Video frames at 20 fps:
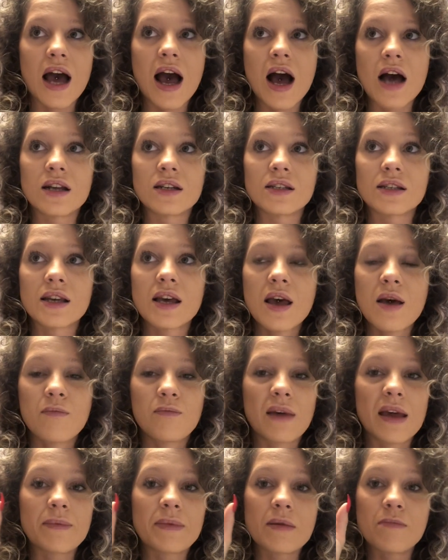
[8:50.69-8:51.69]
and
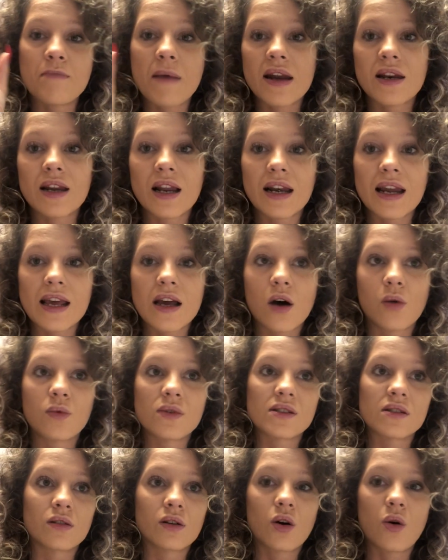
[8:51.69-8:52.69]
maybe mentally I
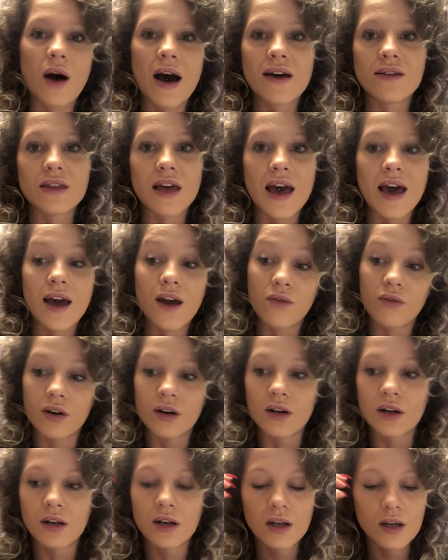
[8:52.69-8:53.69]
wasn't quite there,
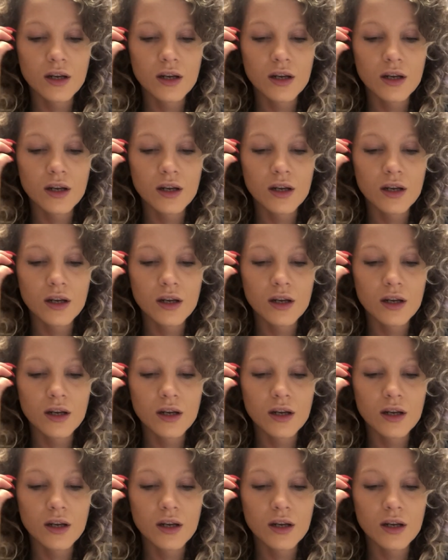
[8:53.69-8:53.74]
and